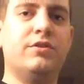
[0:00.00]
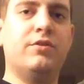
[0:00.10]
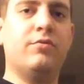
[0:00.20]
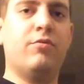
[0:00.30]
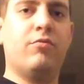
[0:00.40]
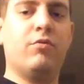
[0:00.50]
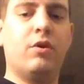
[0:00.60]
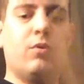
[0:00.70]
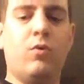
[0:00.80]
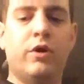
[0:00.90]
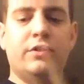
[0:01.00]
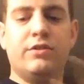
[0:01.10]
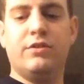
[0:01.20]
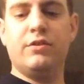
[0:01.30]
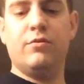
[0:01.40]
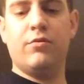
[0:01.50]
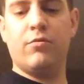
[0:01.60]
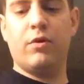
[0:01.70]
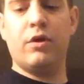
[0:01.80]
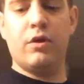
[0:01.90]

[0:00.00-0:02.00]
2, 3, 1, 2, 3.